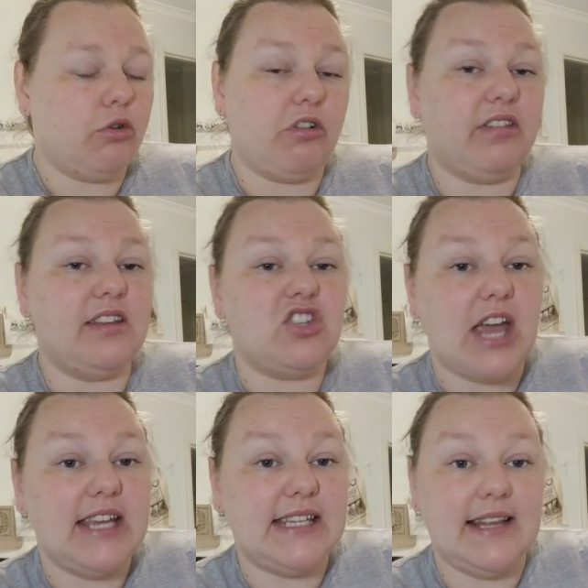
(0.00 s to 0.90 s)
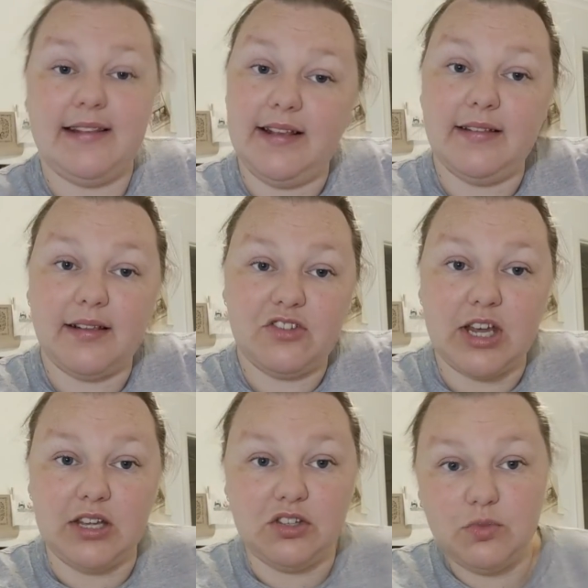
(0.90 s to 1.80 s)
Cross Stitch ATCs
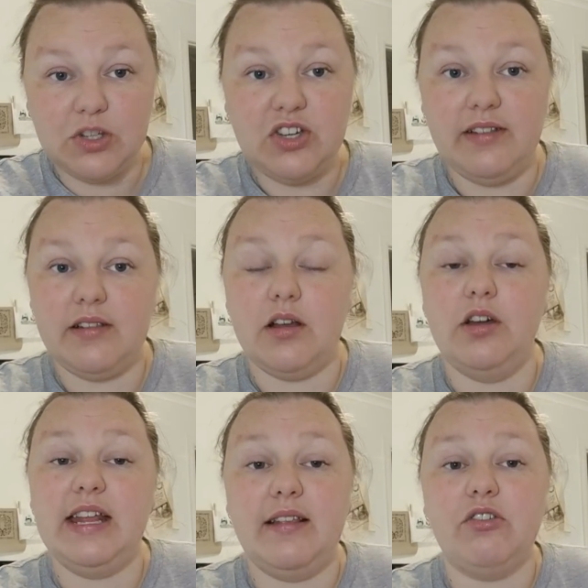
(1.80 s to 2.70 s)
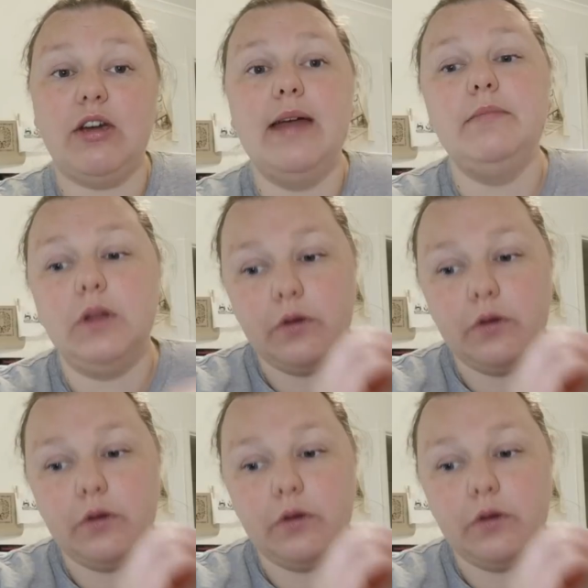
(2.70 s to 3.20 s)
exchange, which is on Instagram.